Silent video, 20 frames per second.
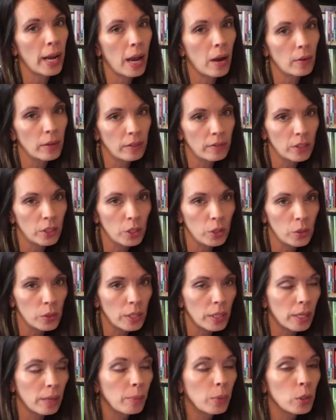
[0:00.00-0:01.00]
out even using
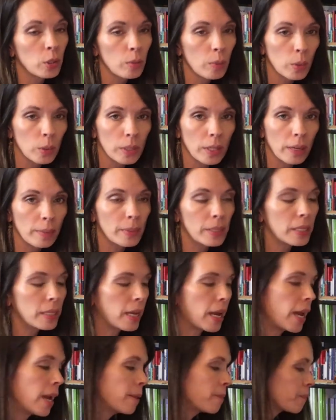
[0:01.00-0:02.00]
it multiple times a
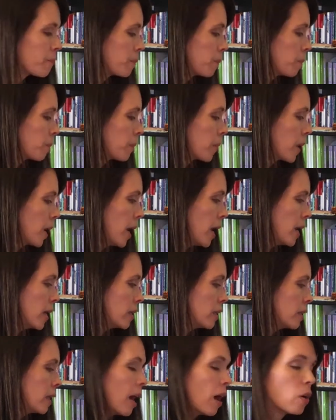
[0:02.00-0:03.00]
day. And
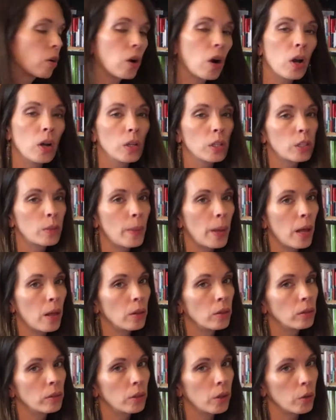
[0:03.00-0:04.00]
the alcohol
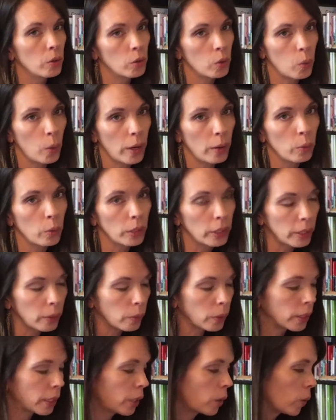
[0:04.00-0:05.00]
smell goes away really,
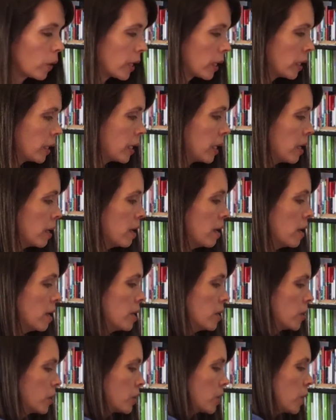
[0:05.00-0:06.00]
really quickly.
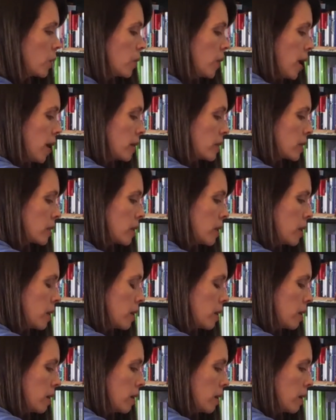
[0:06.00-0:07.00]
So that's
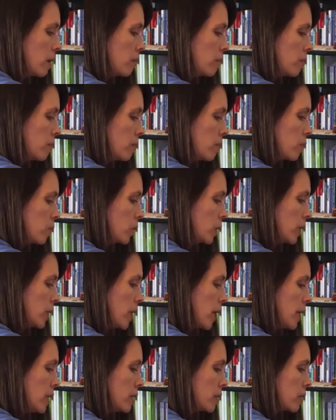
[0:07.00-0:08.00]
really
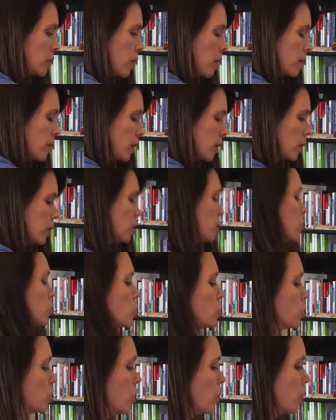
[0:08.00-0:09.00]
nice. So I'm not going to
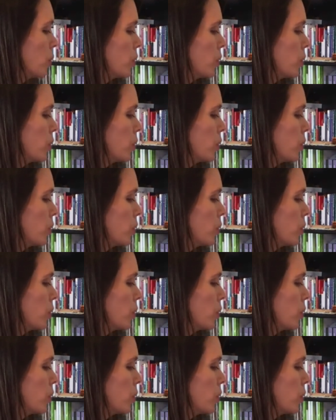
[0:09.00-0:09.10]
show